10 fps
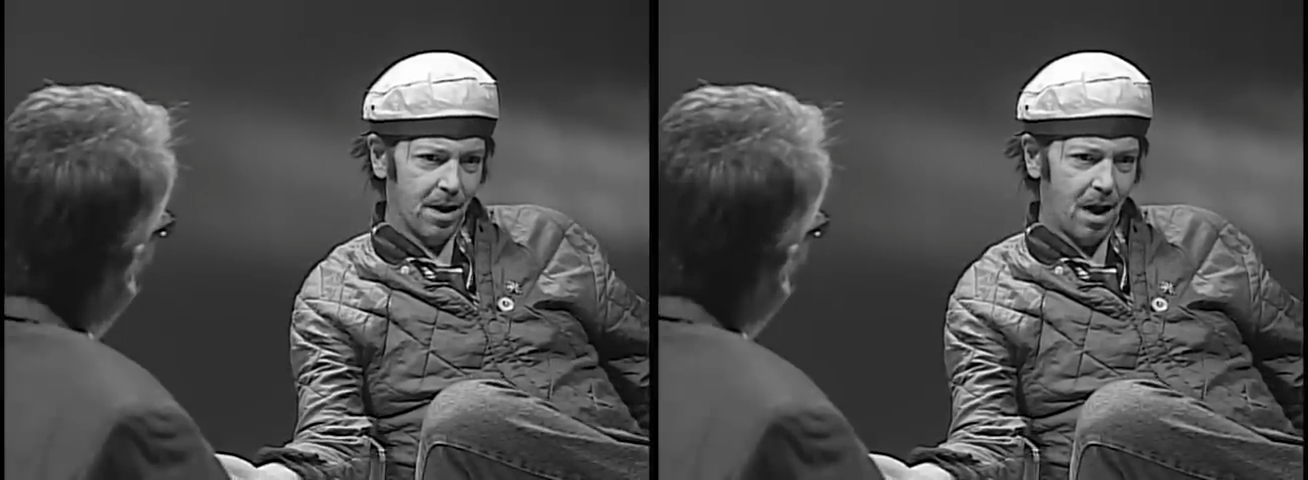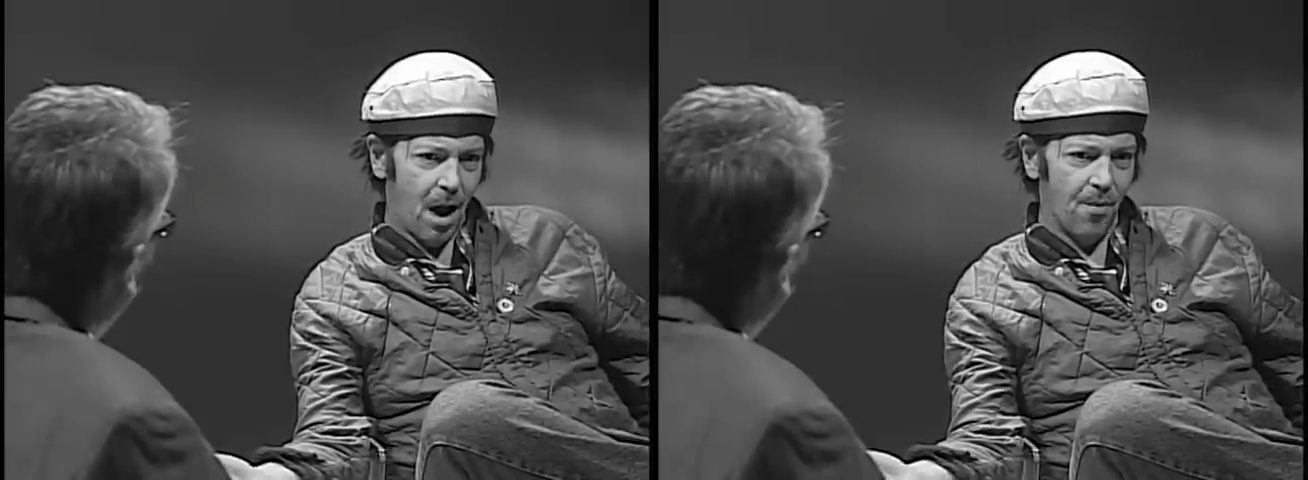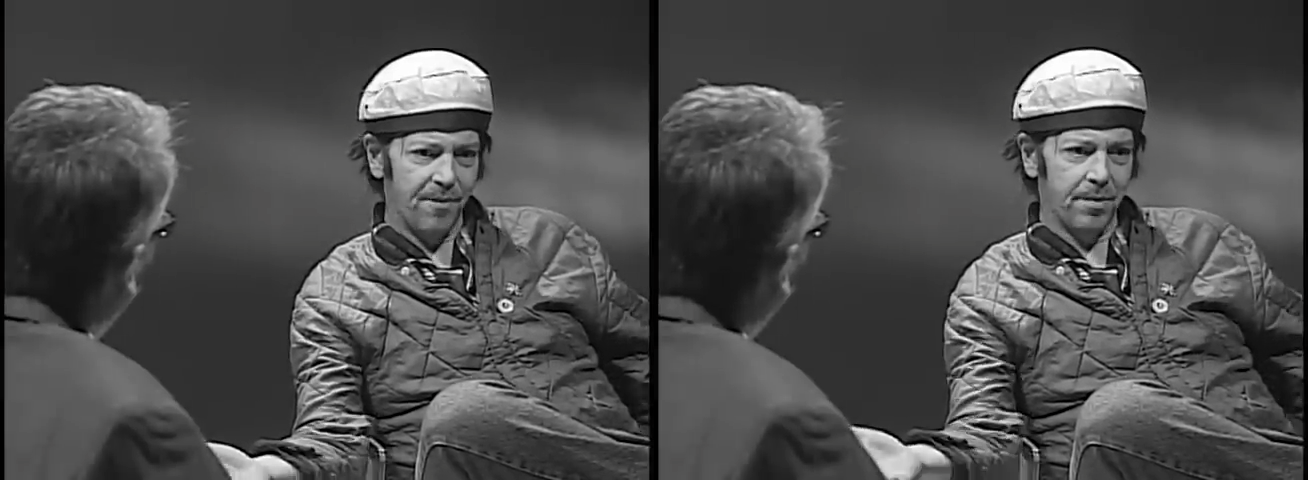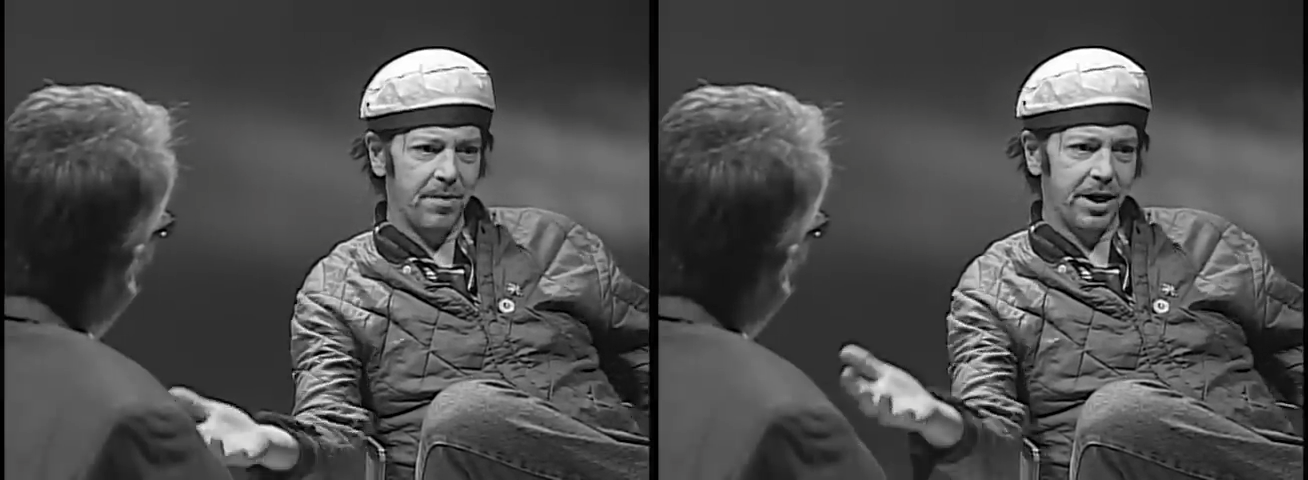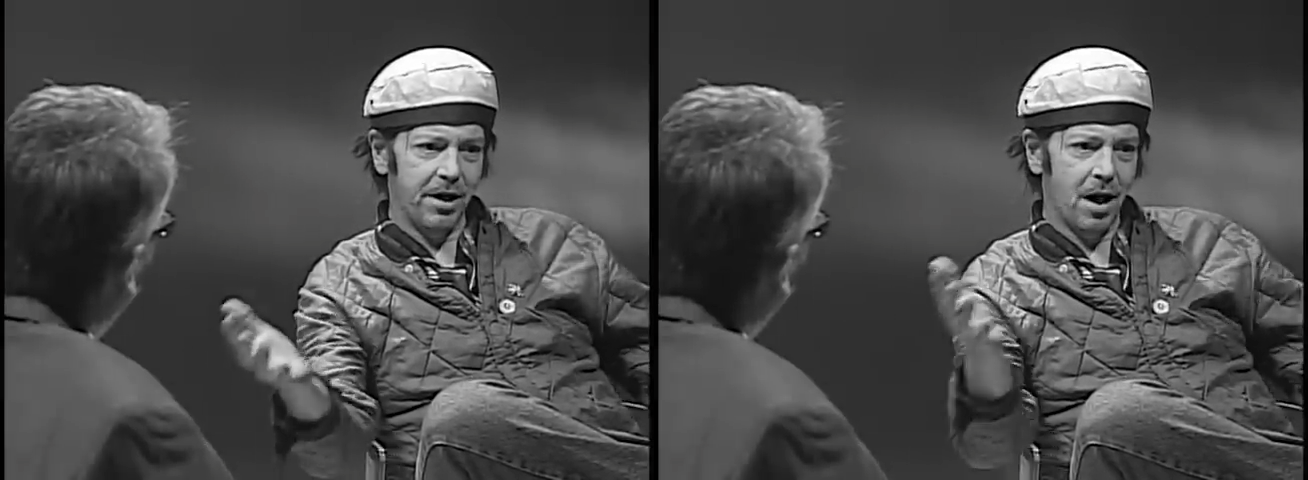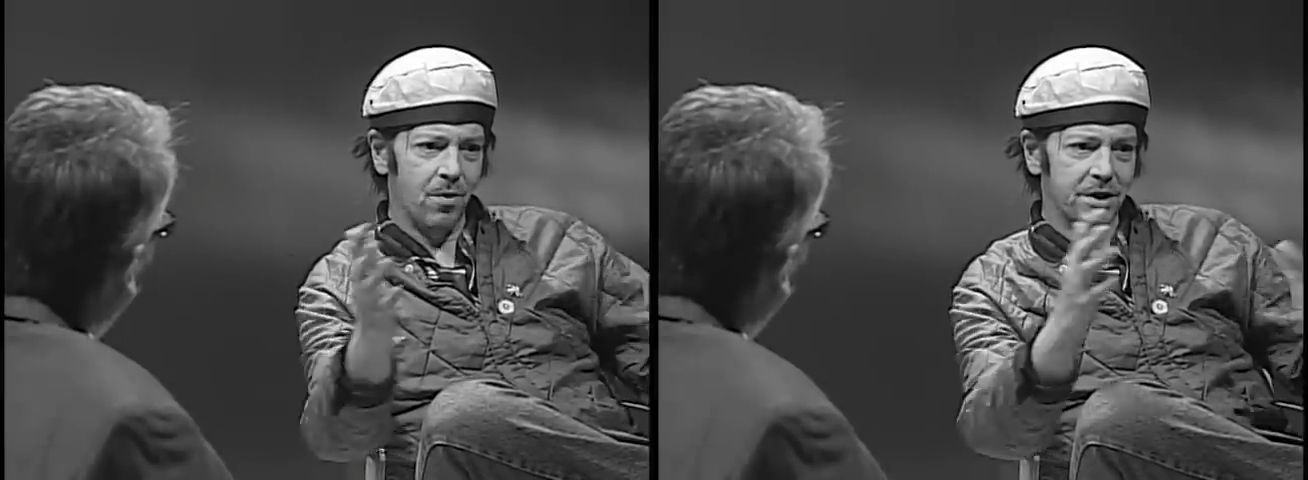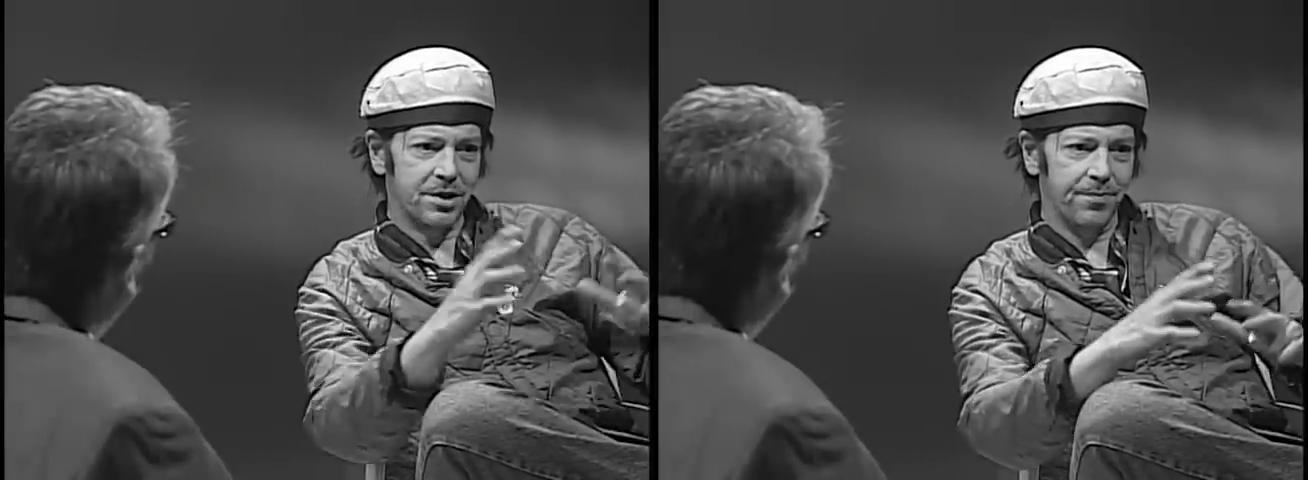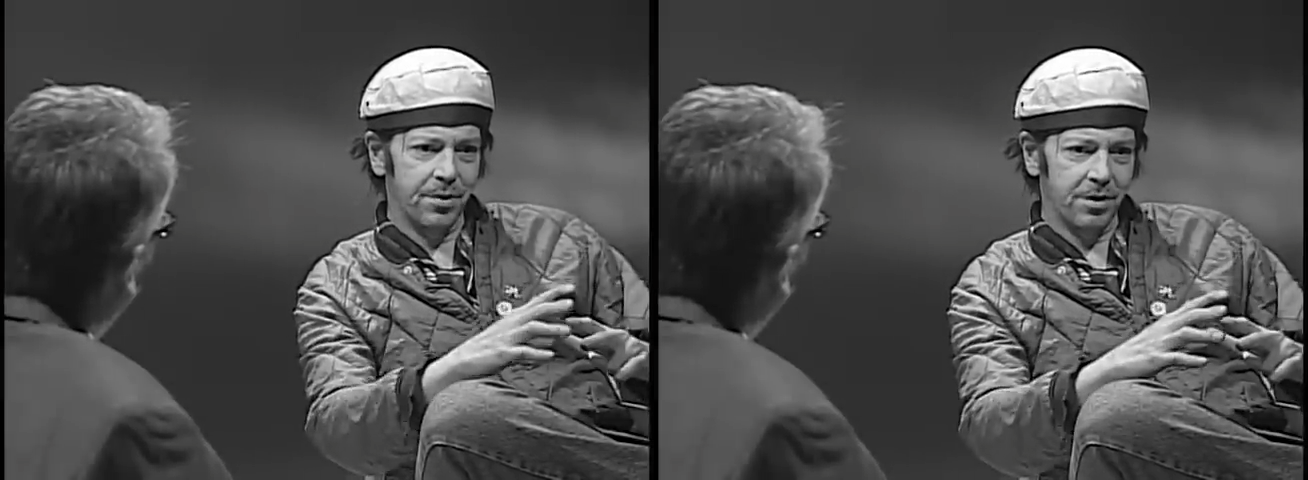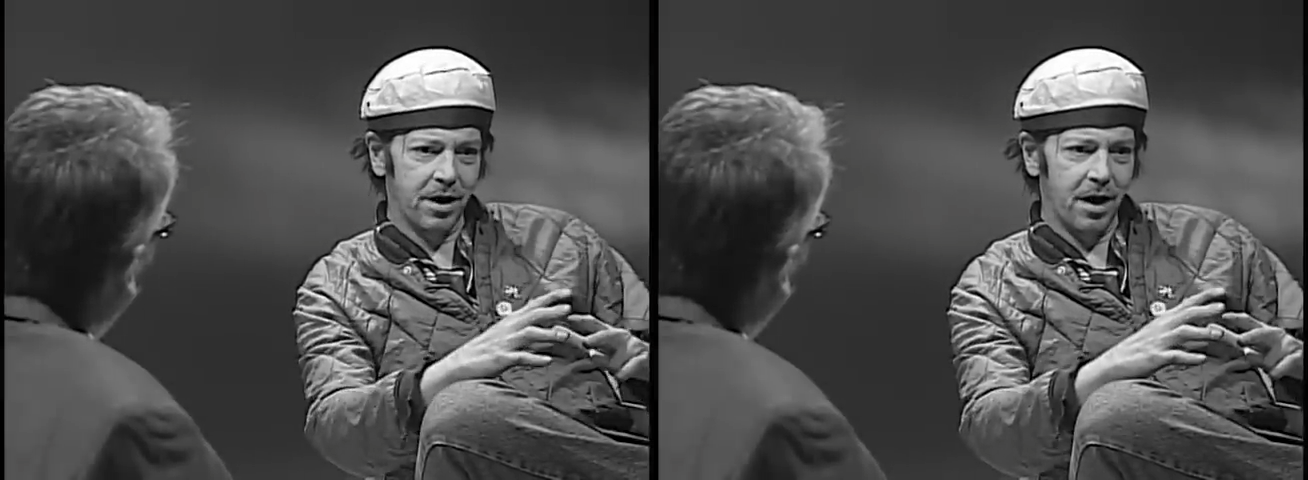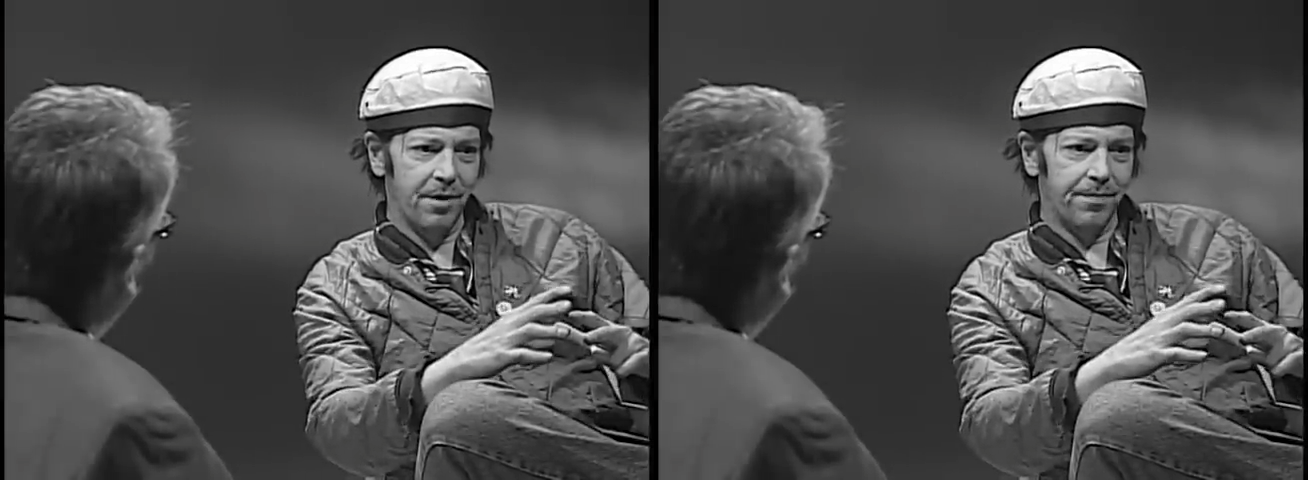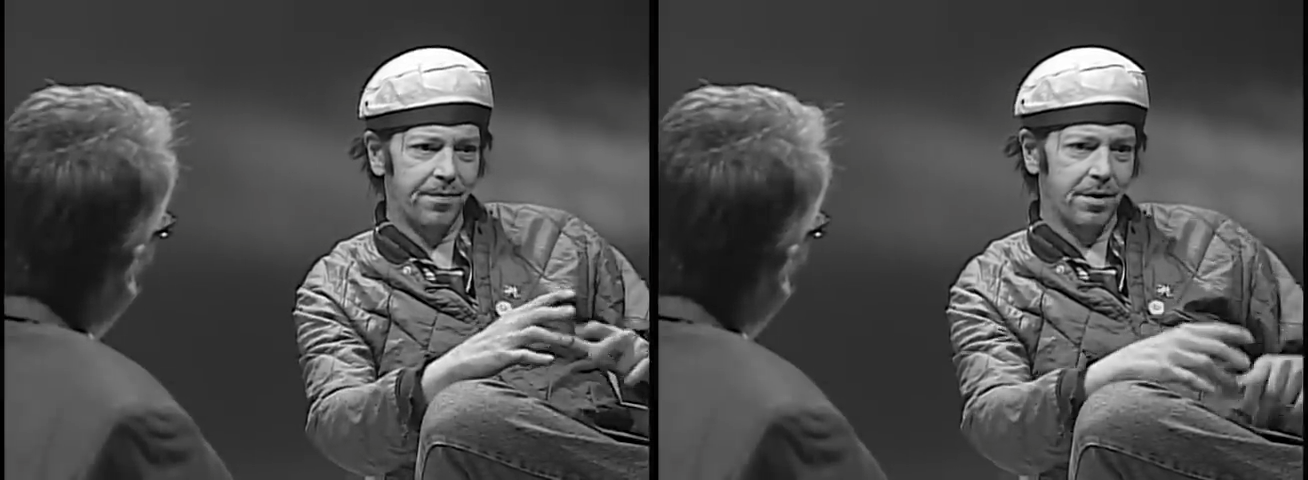however many hours of your life